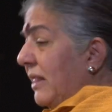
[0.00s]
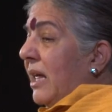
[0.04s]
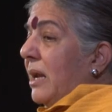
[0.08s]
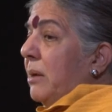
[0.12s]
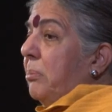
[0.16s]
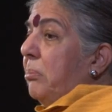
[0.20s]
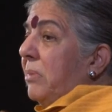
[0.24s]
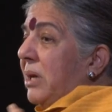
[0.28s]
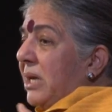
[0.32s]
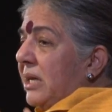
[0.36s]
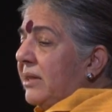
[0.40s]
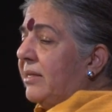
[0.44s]

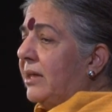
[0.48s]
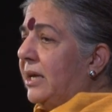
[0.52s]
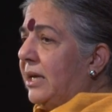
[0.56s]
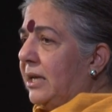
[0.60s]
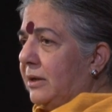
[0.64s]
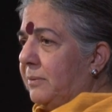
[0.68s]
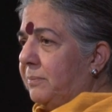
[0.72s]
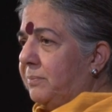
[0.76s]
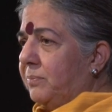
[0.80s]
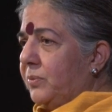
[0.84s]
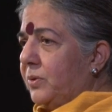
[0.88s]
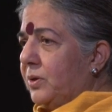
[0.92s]
then
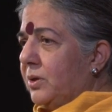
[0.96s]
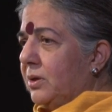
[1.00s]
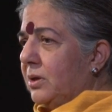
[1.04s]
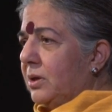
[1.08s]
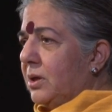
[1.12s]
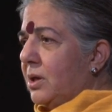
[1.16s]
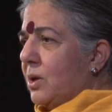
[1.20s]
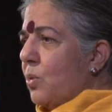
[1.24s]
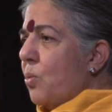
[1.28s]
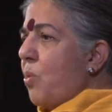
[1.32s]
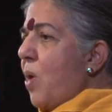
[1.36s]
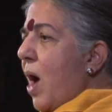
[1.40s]
methane.
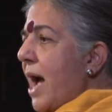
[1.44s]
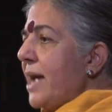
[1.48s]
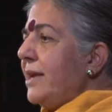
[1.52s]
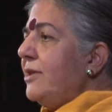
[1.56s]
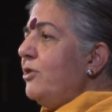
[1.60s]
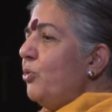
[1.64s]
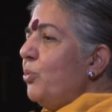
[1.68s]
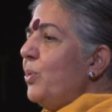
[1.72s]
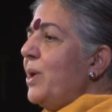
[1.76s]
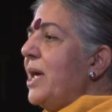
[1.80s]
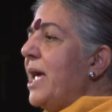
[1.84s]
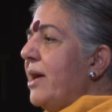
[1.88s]
Why
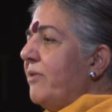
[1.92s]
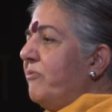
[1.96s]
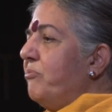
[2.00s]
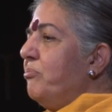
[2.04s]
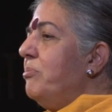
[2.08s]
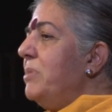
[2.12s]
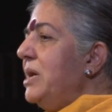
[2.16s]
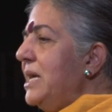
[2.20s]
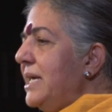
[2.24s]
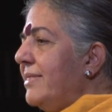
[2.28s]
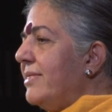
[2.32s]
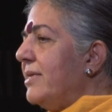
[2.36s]
do we have
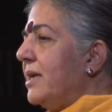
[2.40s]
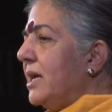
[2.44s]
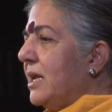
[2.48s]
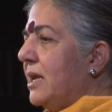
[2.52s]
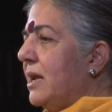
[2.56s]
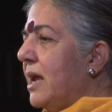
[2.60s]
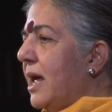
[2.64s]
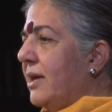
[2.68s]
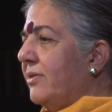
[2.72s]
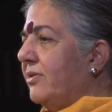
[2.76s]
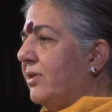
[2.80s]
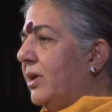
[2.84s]

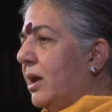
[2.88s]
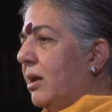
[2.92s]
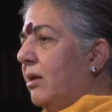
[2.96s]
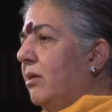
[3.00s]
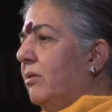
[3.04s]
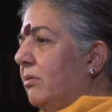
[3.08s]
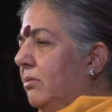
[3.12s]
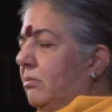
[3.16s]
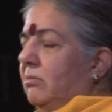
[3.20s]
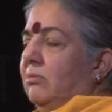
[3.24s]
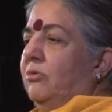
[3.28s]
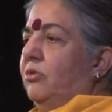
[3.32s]
methane as a
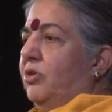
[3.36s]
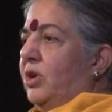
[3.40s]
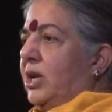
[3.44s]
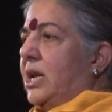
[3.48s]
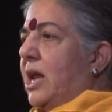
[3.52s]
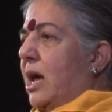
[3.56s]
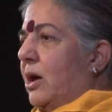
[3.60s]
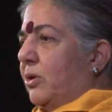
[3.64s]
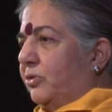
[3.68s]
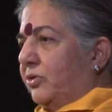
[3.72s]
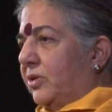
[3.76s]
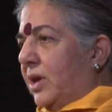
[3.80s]

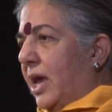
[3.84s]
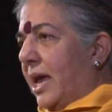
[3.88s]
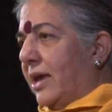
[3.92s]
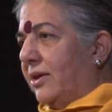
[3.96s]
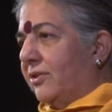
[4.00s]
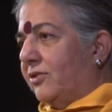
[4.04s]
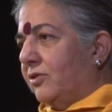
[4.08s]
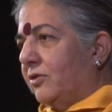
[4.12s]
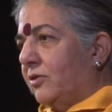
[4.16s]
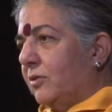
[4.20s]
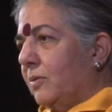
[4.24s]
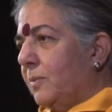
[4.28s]
greenhouse
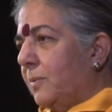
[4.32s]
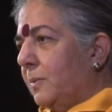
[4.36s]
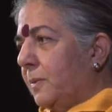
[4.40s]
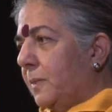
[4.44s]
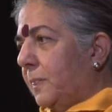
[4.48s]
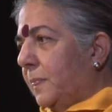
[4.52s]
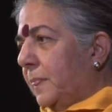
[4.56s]
gas?